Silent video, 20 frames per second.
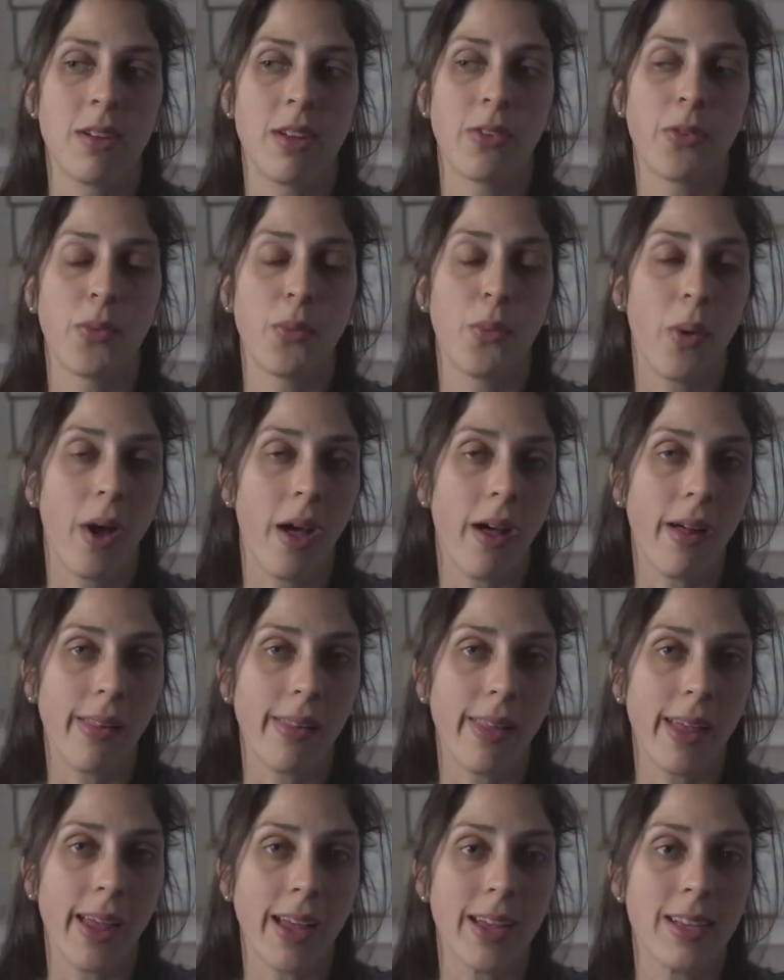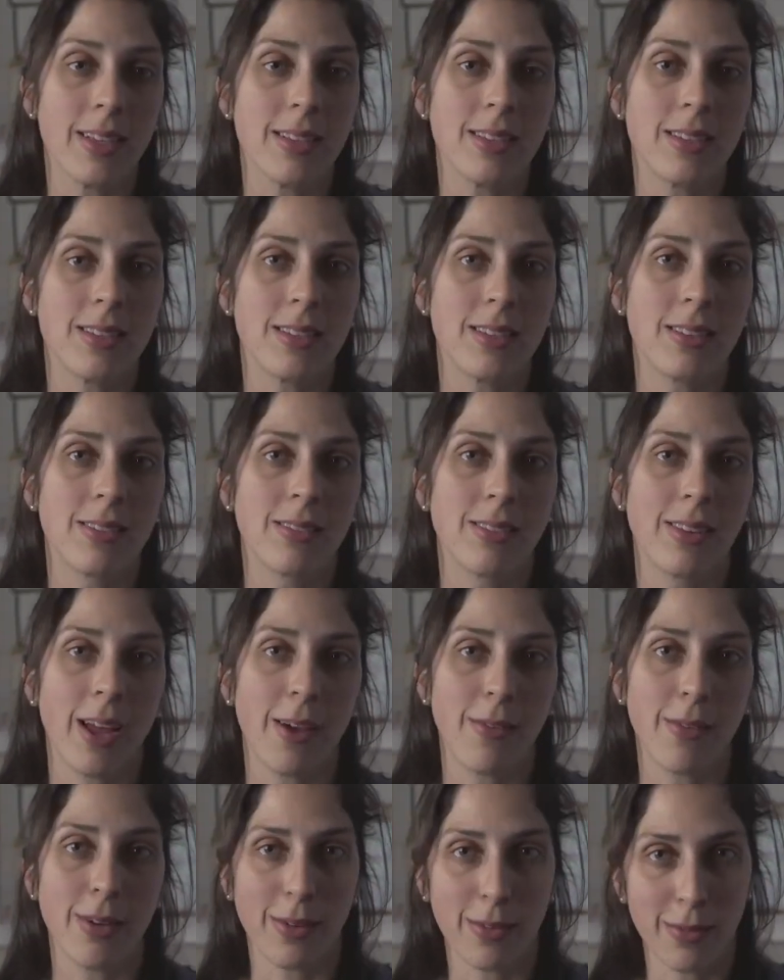as well as
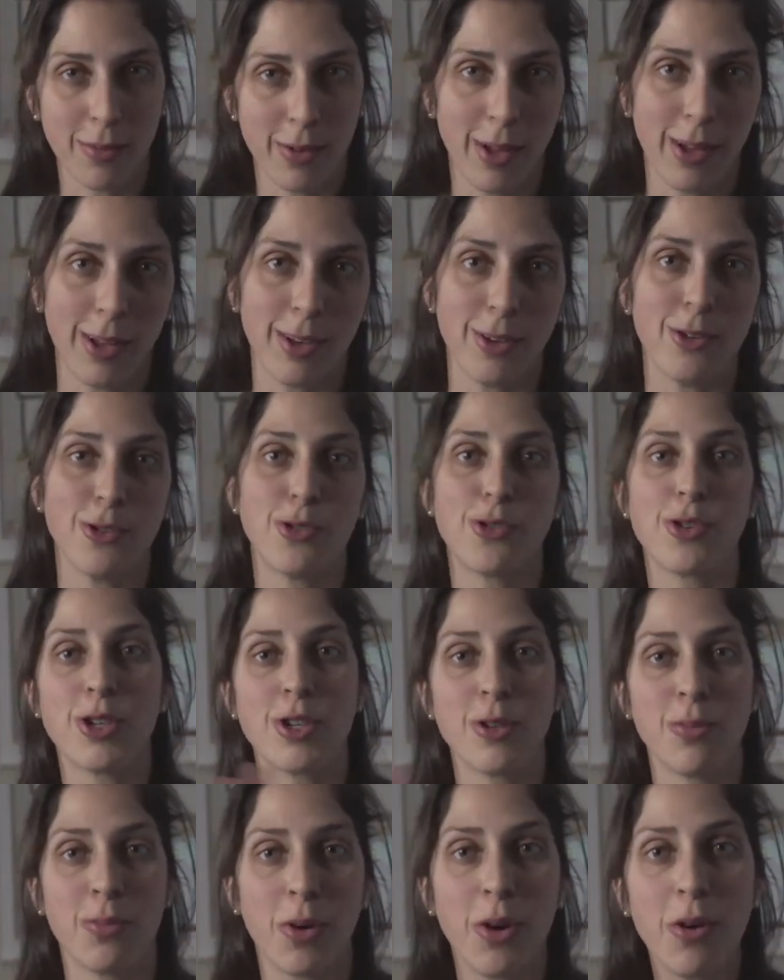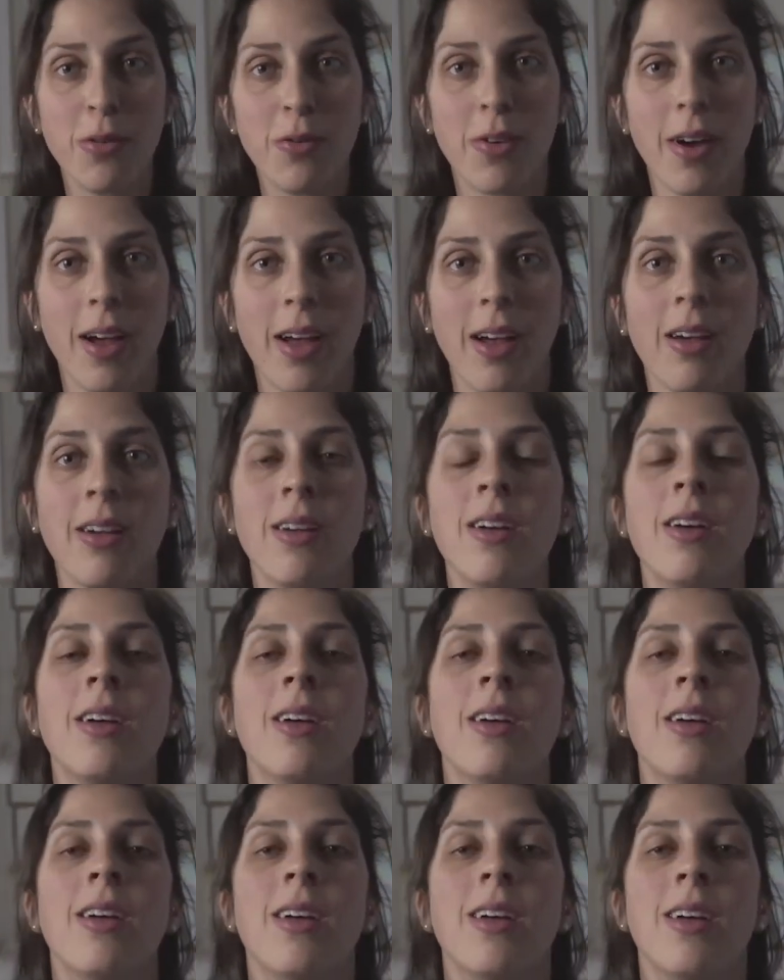having a nutrition profile,
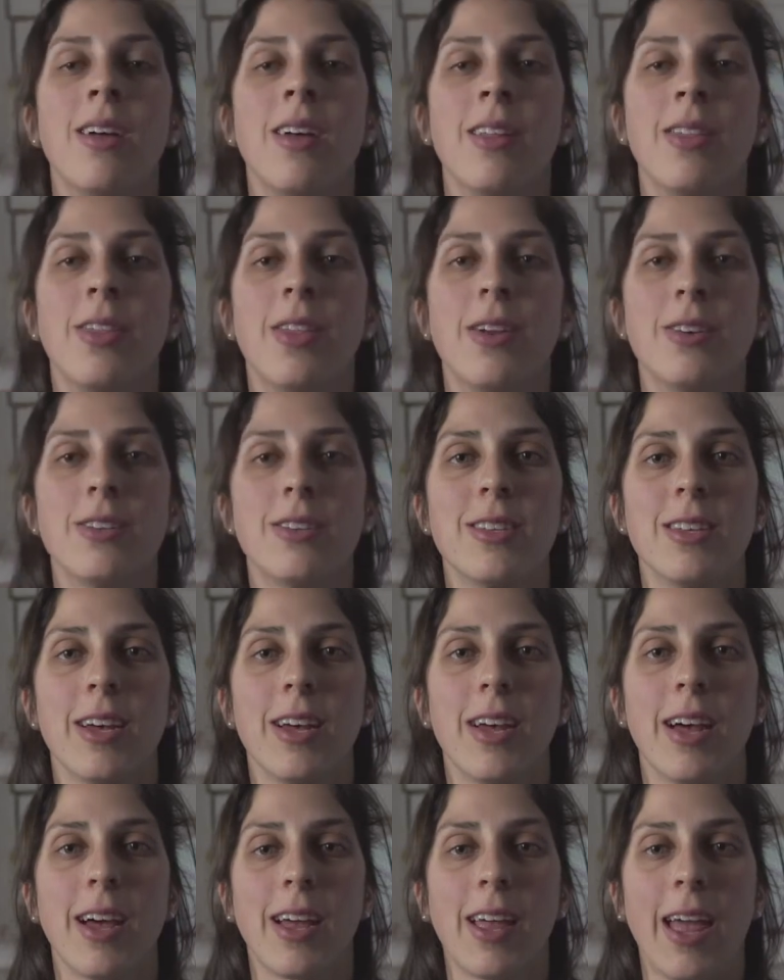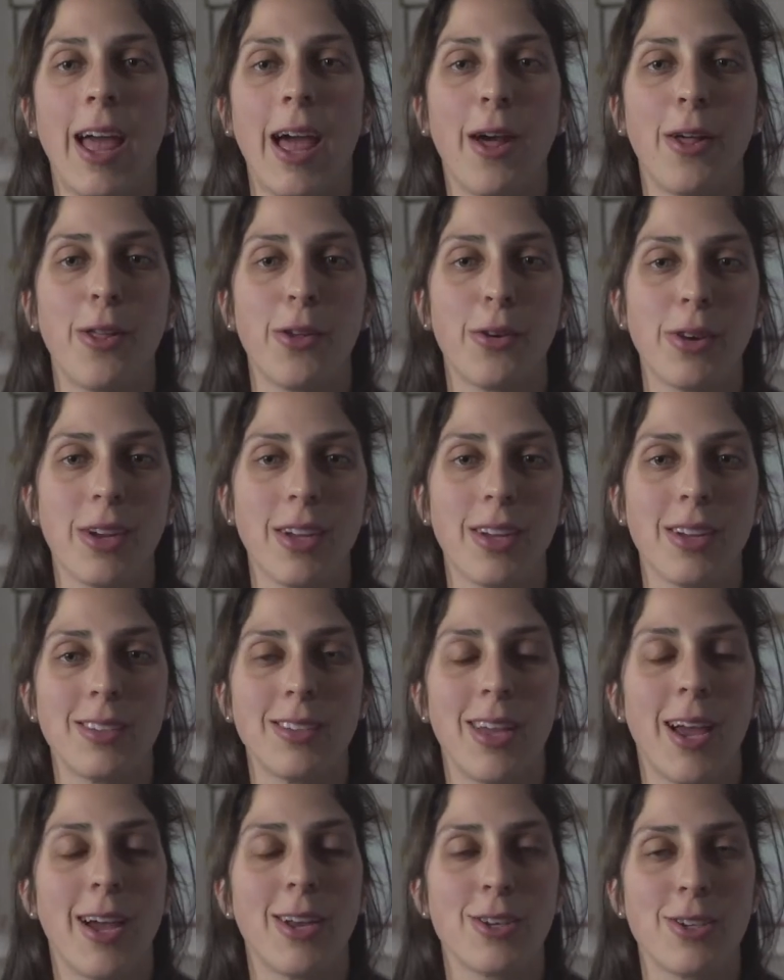there's a calorie
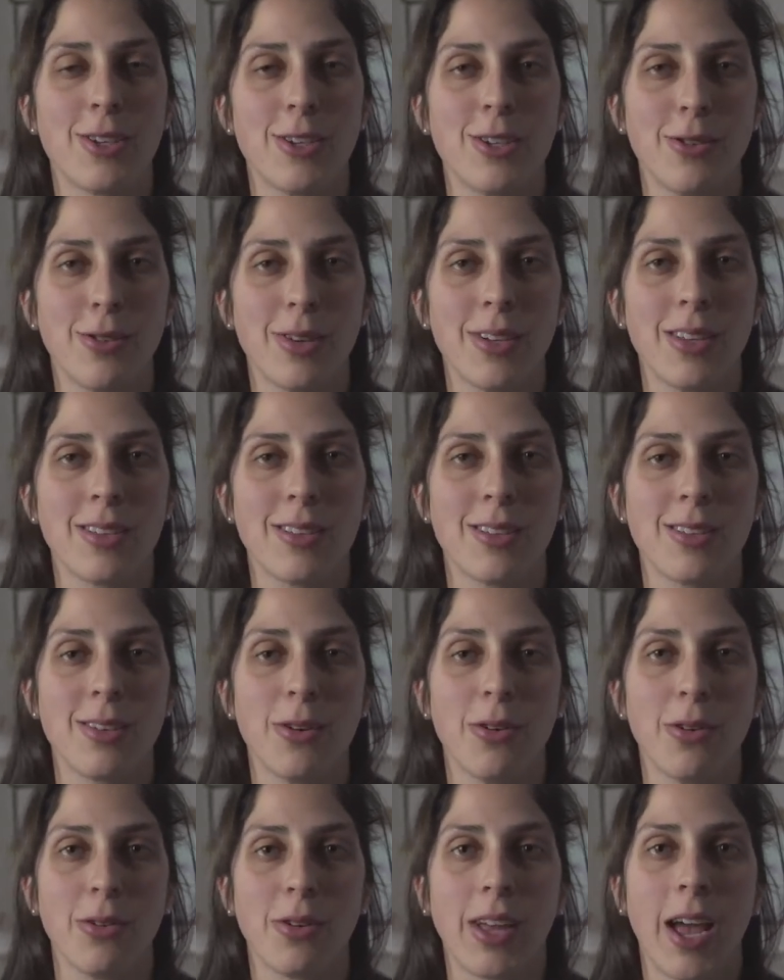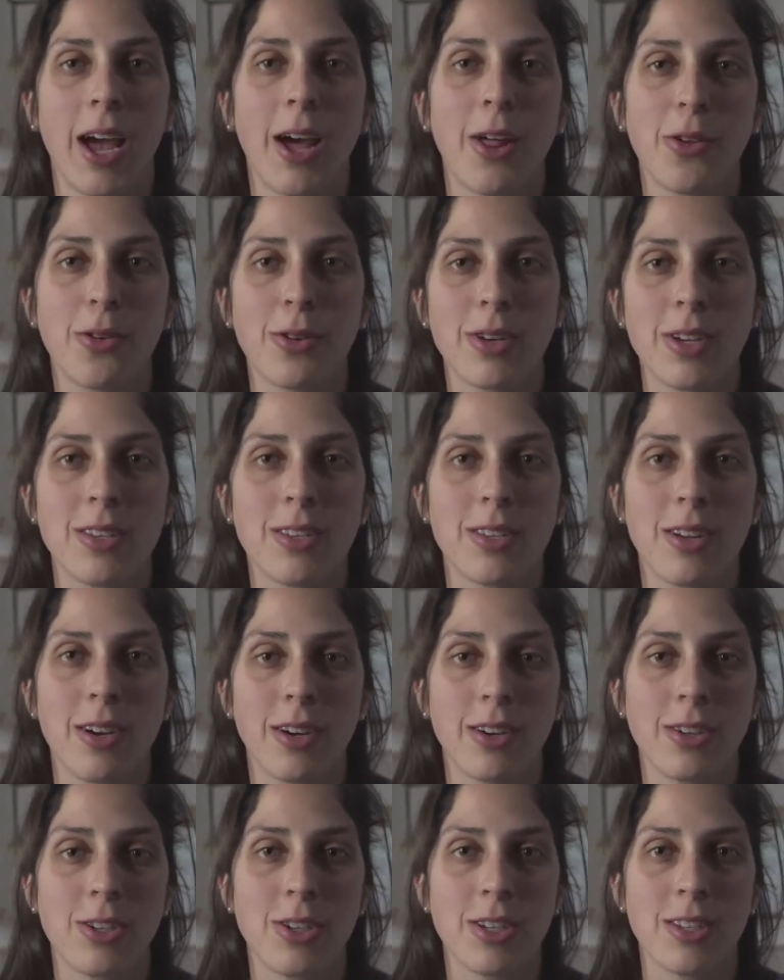attached to it. So calories
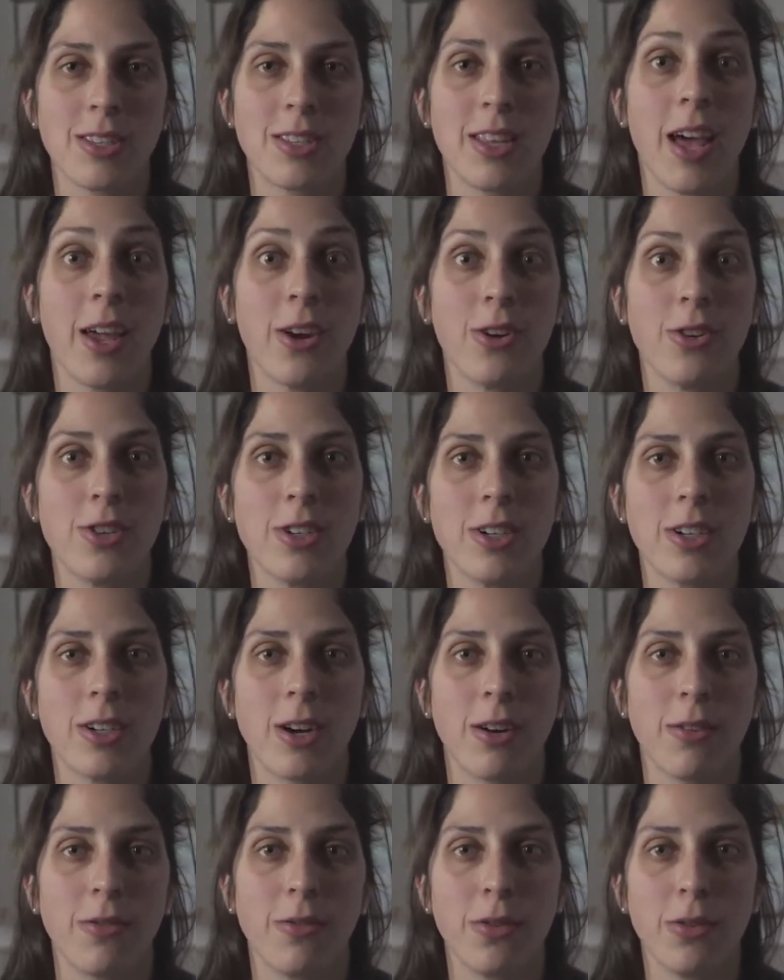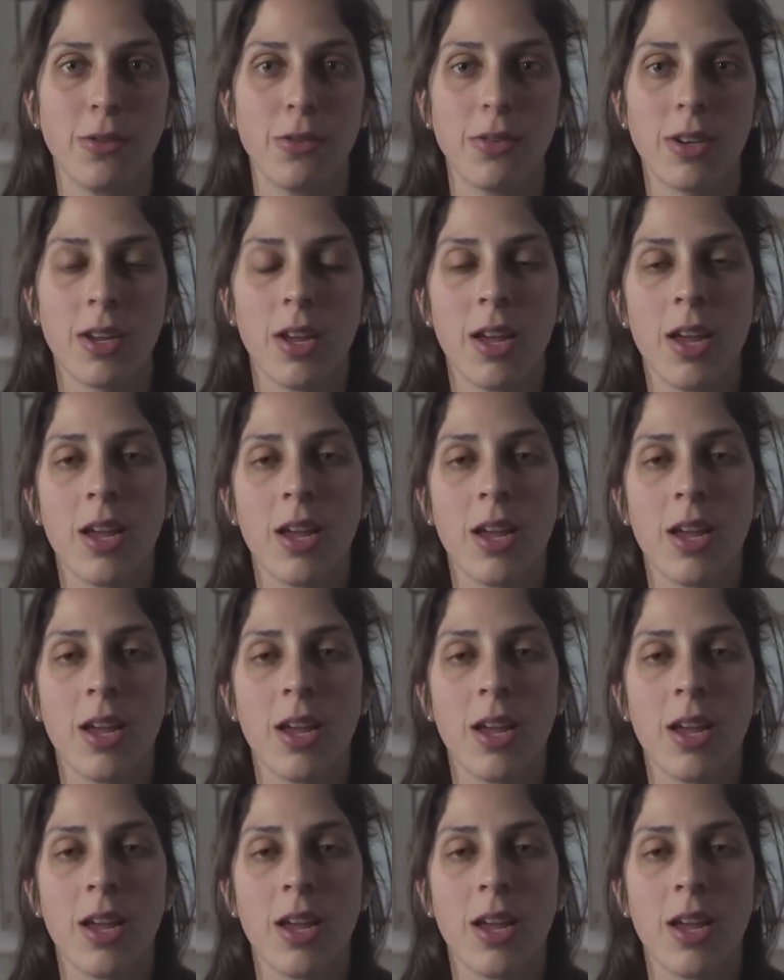are just the energy in our food.